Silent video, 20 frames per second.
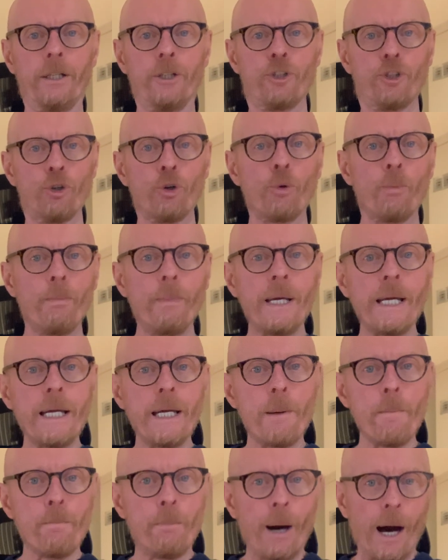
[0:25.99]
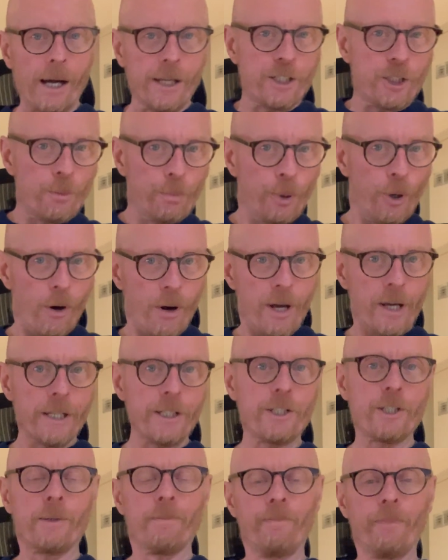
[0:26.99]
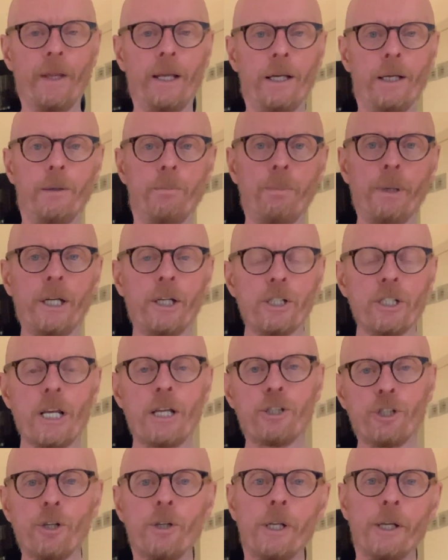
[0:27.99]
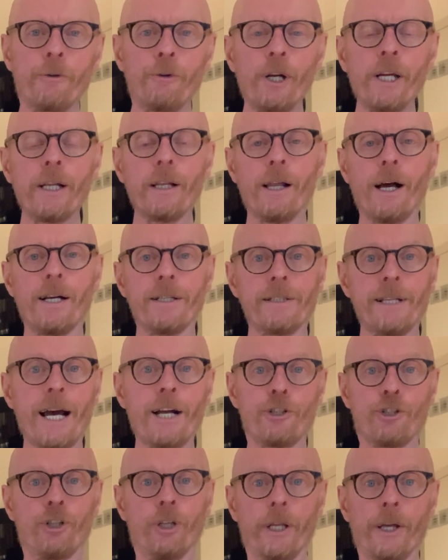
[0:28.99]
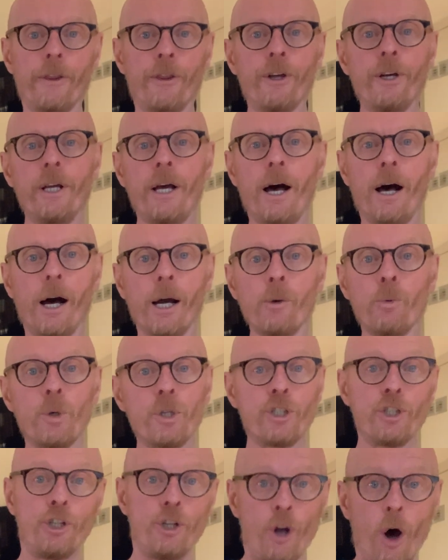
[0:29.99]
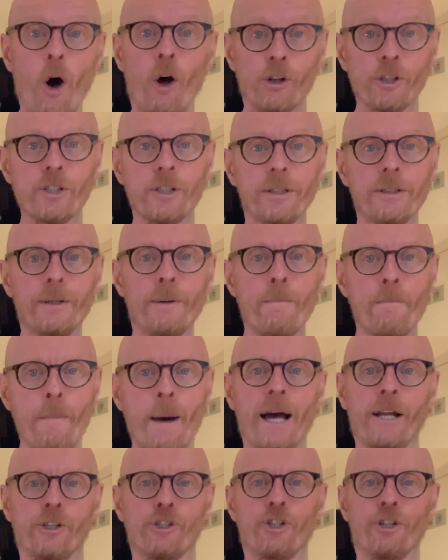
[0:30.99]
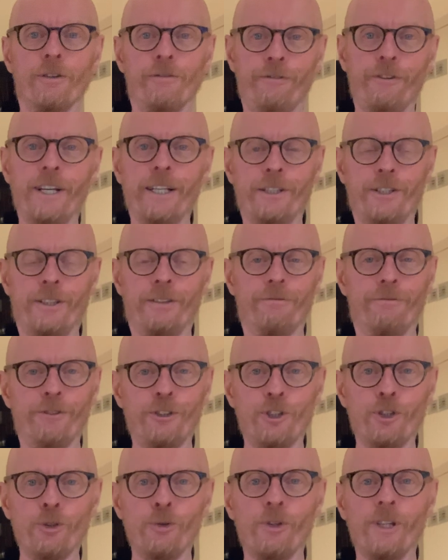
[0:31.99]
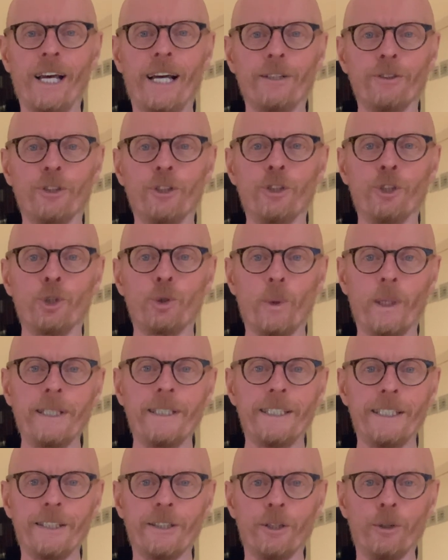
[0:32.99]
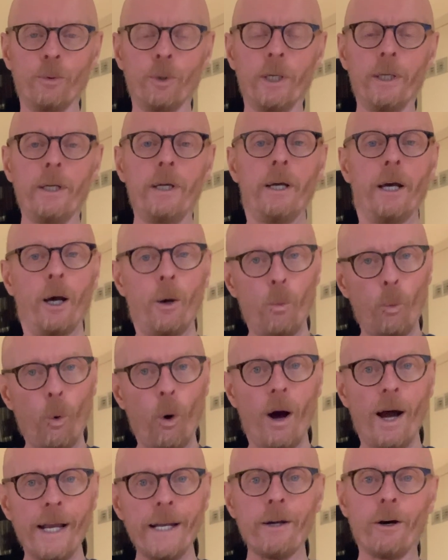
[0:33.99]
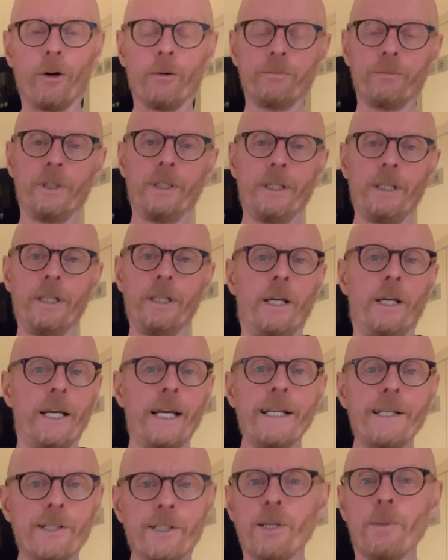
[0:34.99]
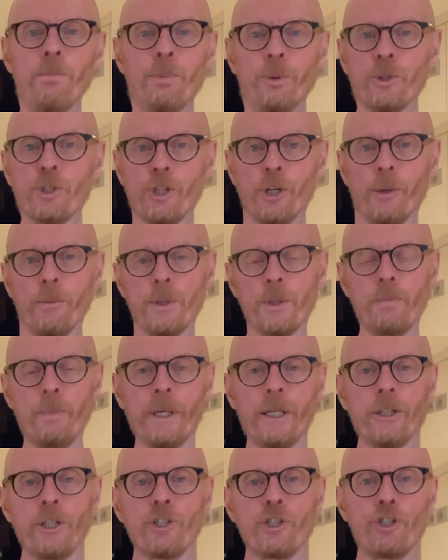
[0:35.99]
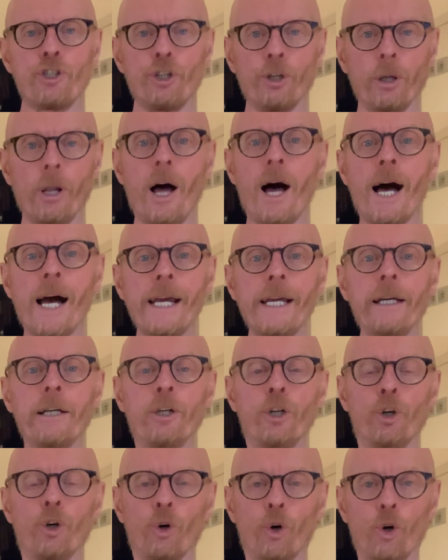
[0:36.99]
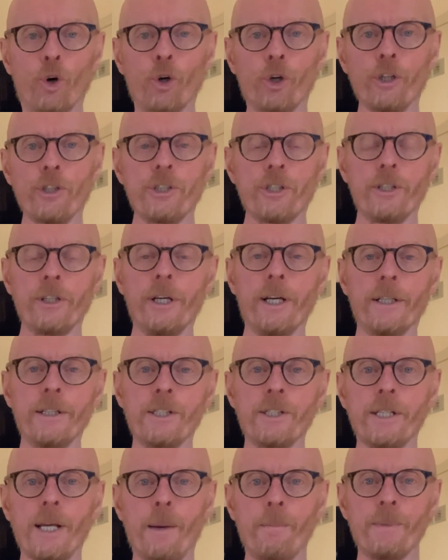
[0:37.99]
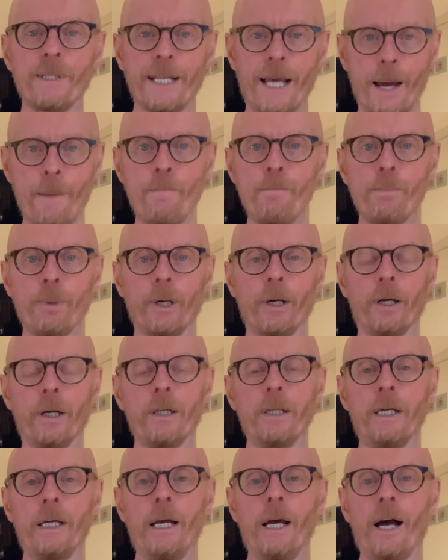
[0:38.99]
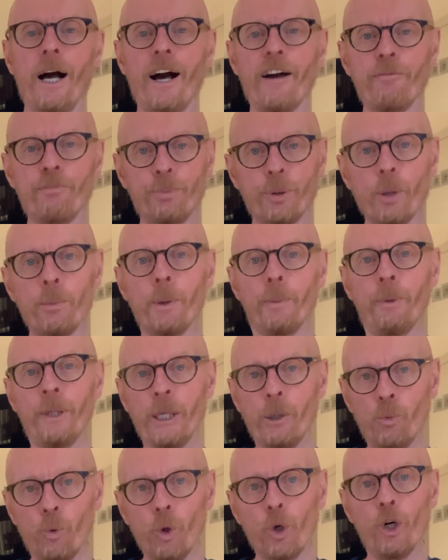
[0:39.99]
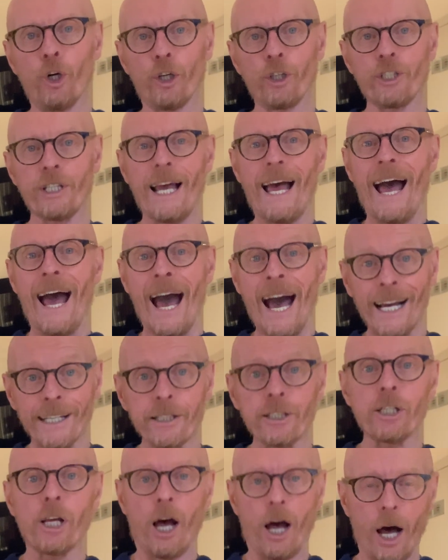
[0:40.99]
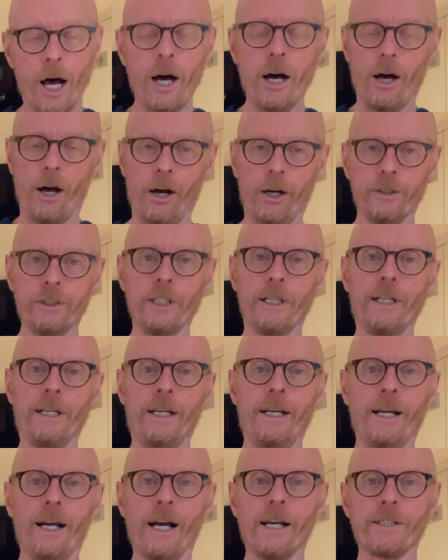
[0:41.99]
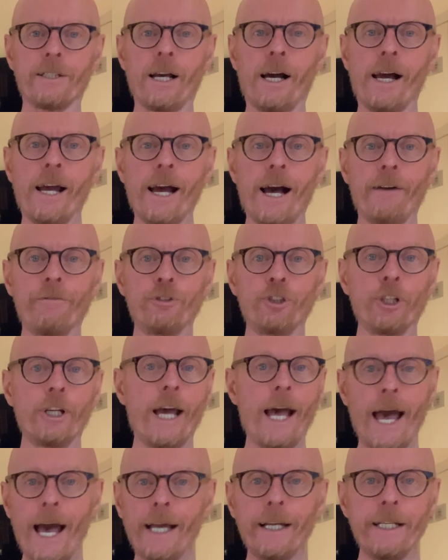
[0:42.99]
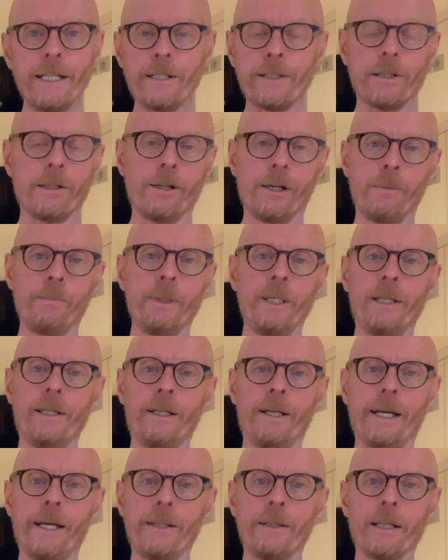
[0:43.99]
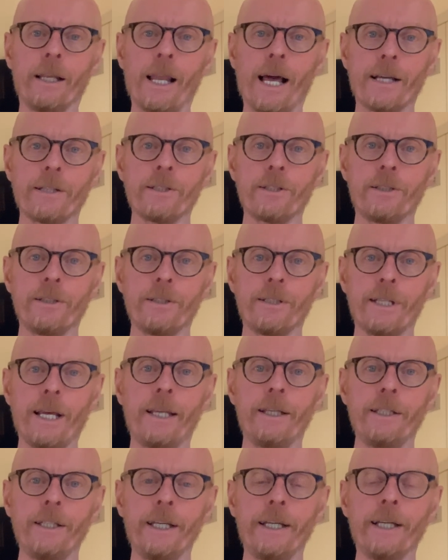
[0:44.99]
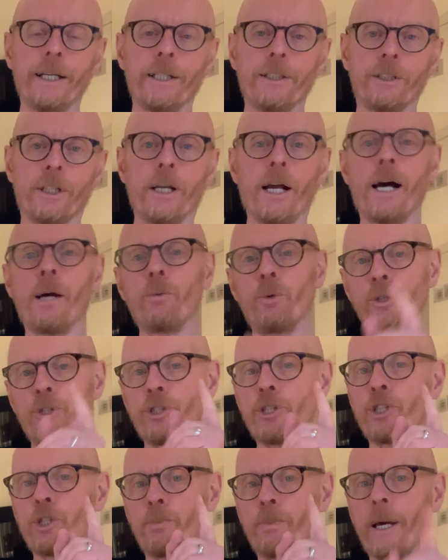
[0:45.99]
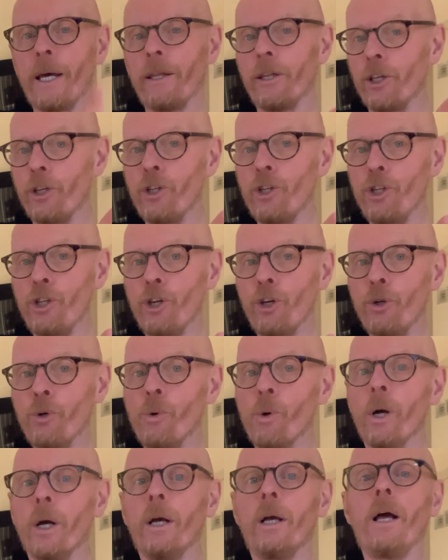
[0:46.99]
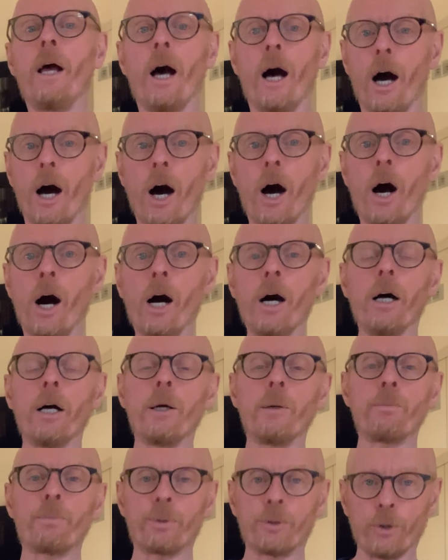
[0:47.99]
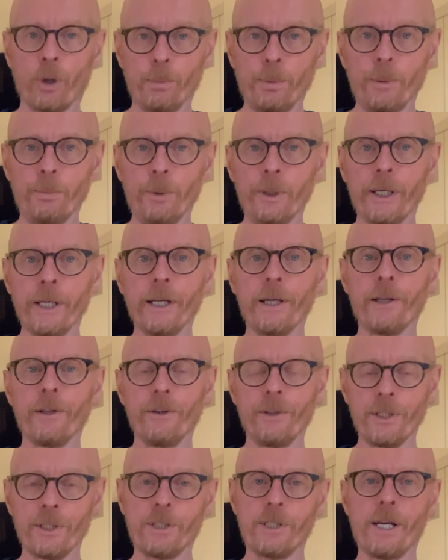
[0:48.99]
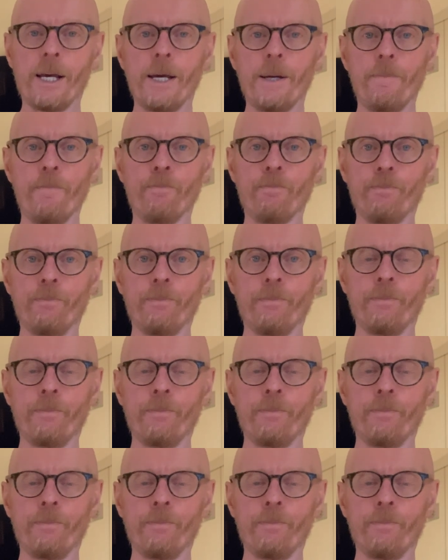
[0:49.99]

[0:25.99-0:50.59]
Took me by surprise, because I suddenly realised actually that I was not match fit for 2022. And why not? In simple terms, because July, August and September, I've probably worked as hard as I have done at any time in the last 10 years. And I would suspect that you are probably the same.